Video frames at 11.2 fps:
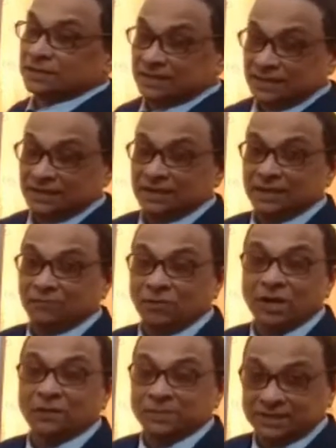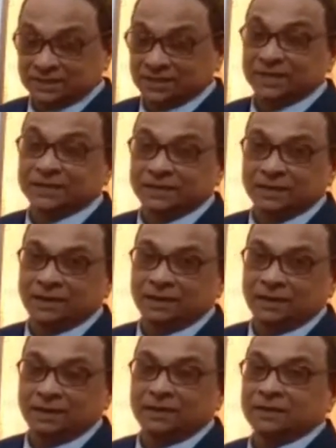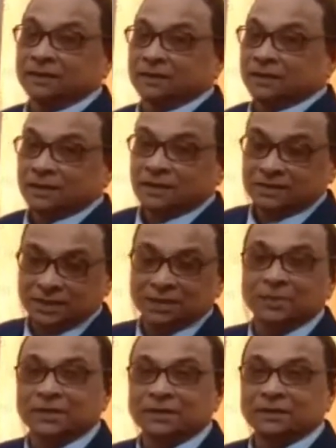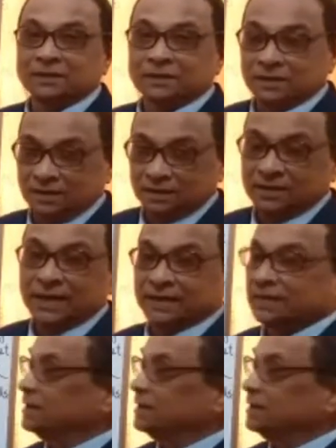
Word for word: a, one of the state in uh, Germany, in that